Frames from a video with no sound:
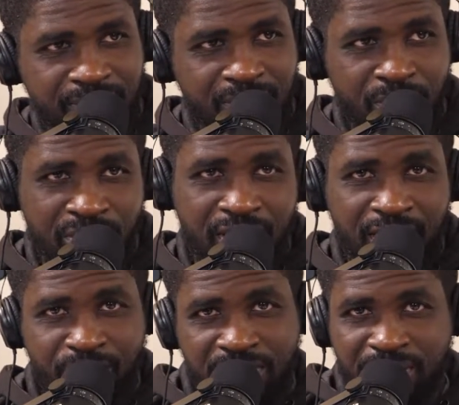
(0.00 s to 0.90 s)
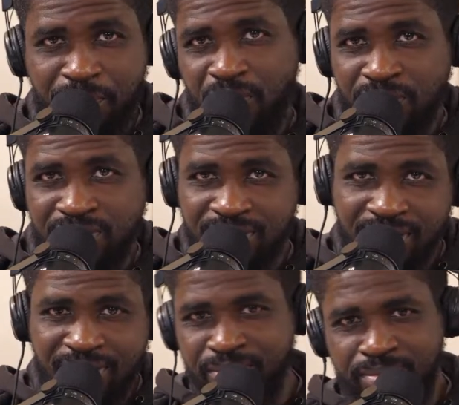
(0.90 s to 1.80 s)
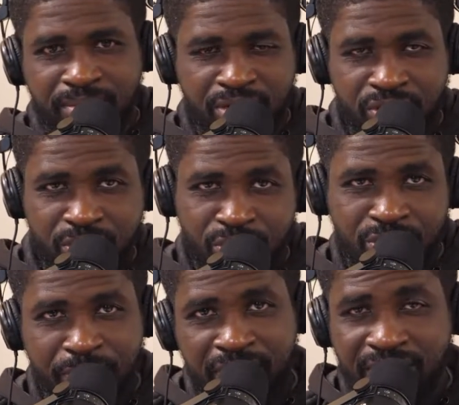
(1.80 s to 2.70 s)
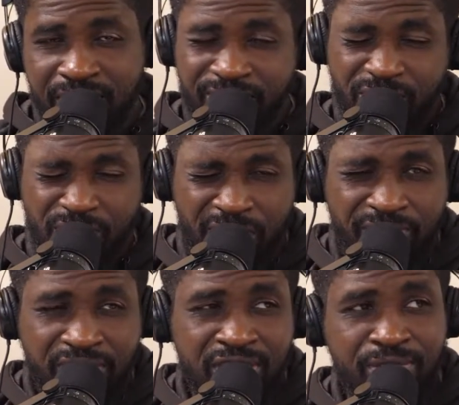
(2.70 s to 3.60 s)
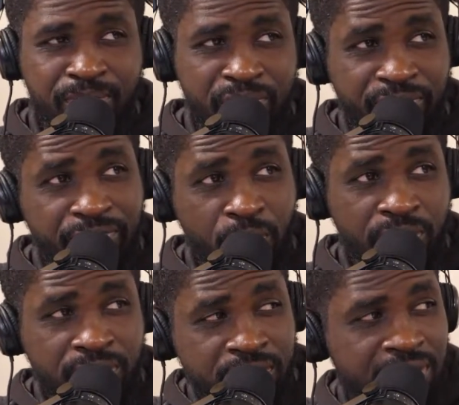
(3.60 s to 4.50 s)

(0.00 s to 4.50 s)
goes a lot with the points that Montreal was just making. If you ever seen the movie Focus?